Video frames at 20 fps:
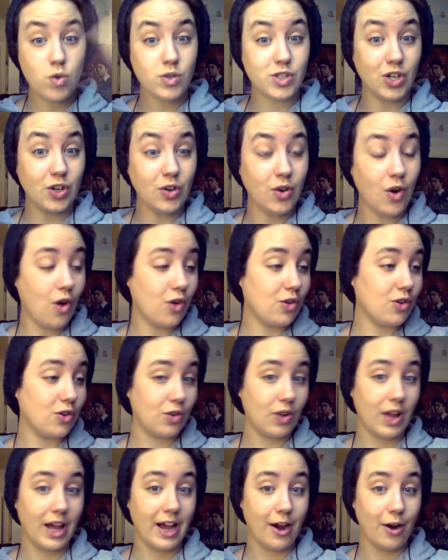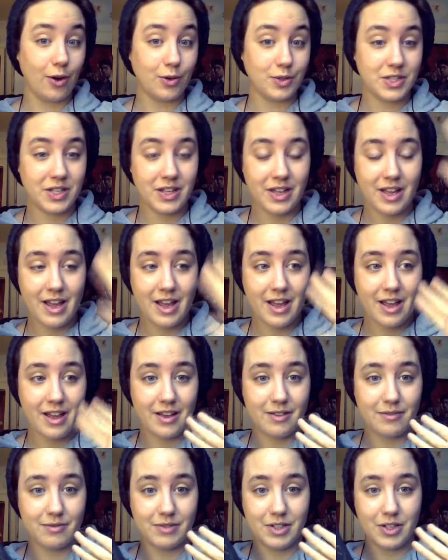throws her uncle out,
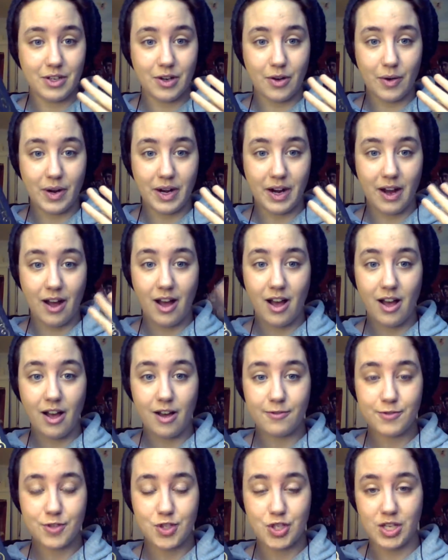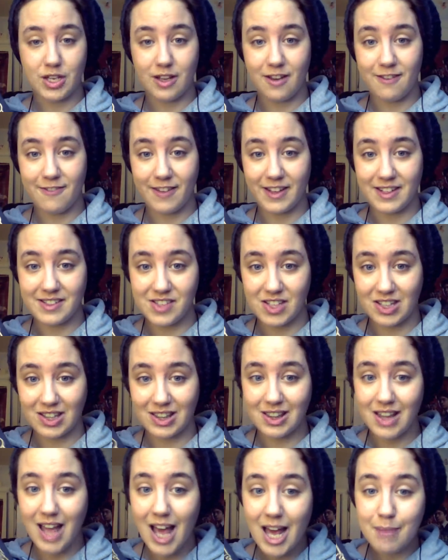you know, in a huff. She offends
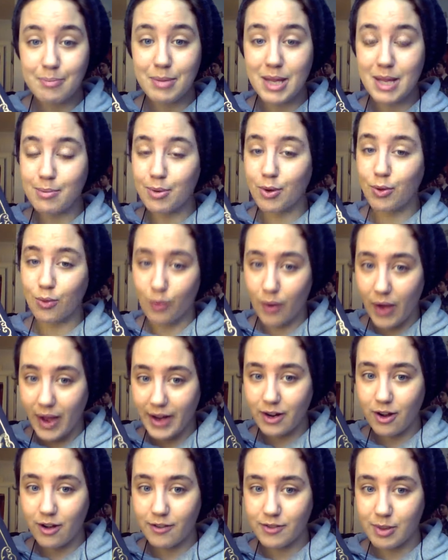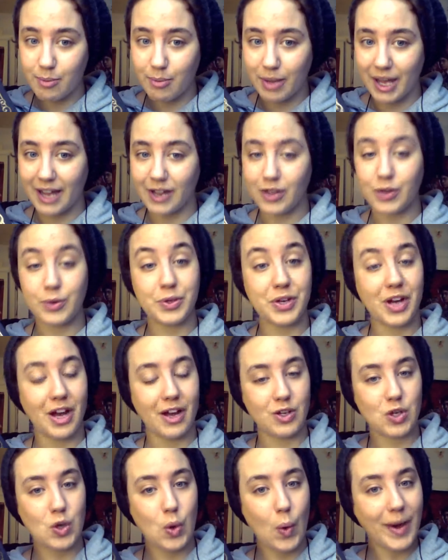a lot of people right off the bat
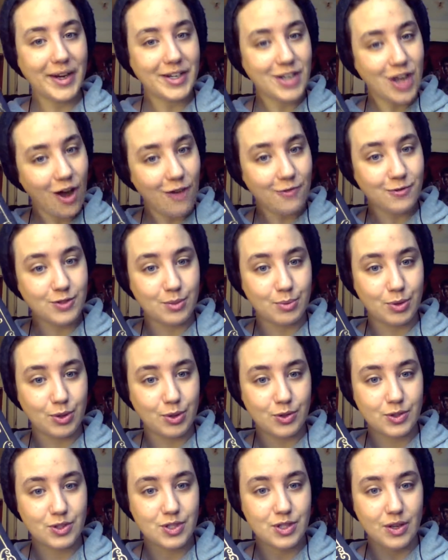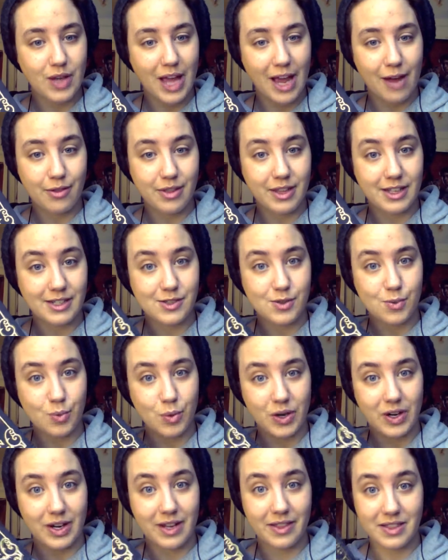who've gotten quite comfortable to how things
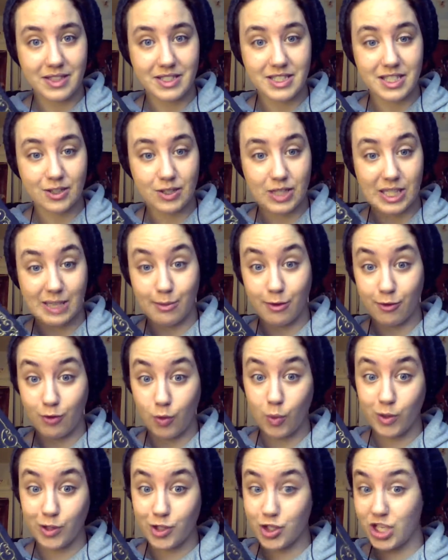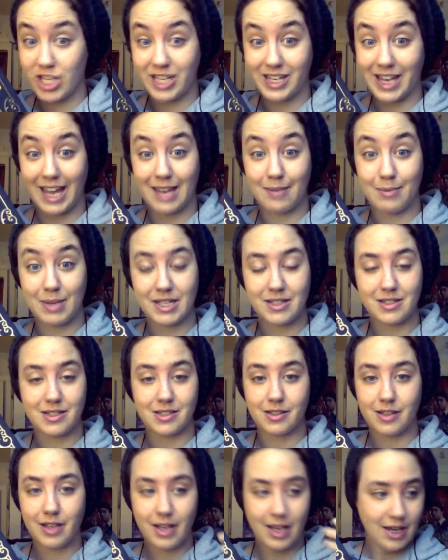were in the Tearling before she came
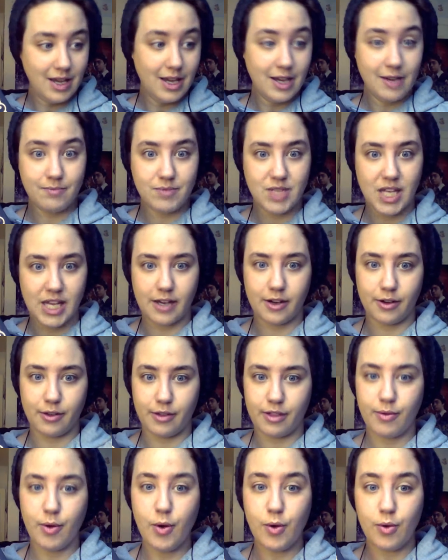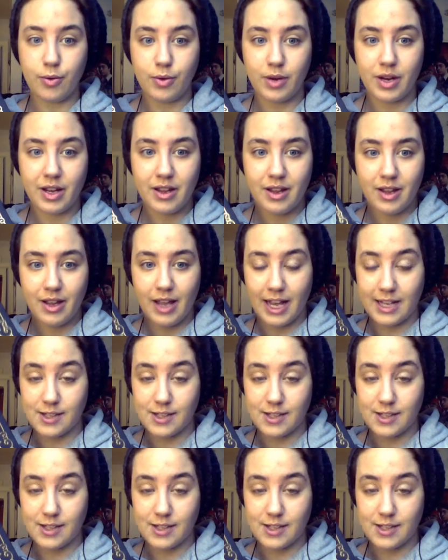in to take her throne,